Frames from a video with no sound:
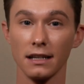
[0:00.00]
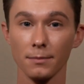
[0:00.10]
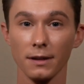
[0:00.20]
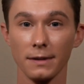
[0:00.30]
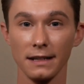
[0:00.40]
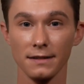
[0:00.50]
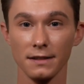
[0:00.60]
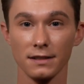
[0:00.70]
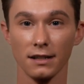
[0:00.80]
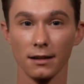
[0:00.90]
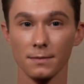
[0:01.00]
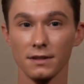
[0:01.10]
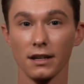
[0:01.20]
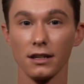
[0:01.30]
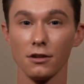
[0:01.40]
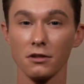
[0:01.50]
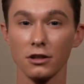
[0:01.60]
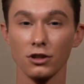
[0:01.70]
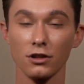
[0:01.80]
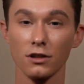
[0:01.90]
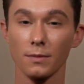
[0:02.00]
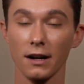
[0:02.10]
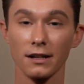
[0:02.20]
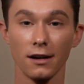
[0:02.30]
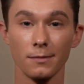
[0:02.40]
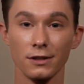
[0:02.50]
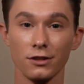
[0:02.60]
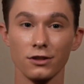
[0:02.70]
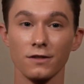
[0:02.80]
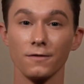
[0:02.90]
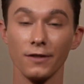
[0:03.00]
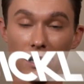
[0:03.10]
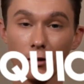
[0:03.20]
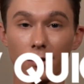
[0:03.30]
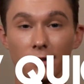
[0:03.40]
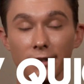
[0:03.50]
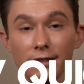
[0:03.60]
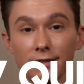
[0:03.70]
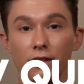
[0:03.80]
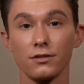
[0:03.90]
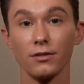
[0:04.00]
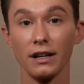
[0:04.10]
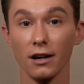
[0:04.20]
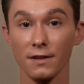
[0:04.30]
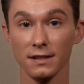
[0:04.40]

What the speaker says: implementing these steps, you can change your body composition very quickly. So here are the